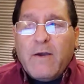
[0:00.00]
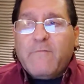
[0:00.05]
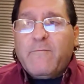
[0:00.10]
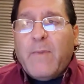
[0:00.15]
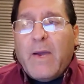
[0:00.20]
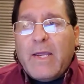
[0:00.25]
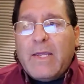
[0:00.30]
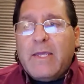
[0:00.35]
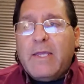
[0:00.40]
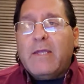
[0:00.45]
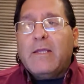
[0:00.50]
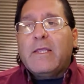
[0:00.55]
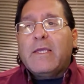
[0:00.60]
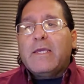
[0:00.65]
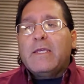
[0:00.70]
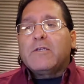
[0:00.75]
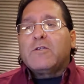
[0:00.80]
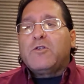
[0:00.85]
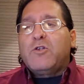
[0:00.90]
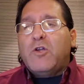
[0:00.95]
of my healing
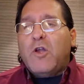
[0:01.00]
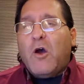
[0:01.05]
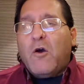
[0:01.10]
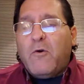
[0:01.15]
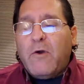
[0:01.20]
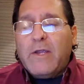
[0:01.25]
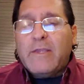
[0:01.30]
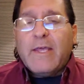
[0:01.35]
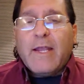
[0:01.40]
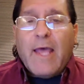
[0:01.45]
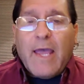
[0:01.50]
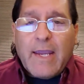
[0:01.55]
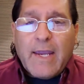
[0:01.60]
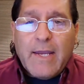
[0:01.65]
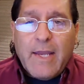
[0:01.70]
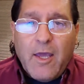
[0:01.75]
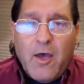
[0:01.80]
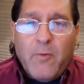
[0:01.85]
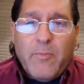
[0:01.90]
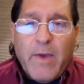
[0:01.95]
is knowing that I
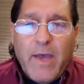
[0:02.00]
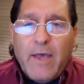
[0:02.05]
can help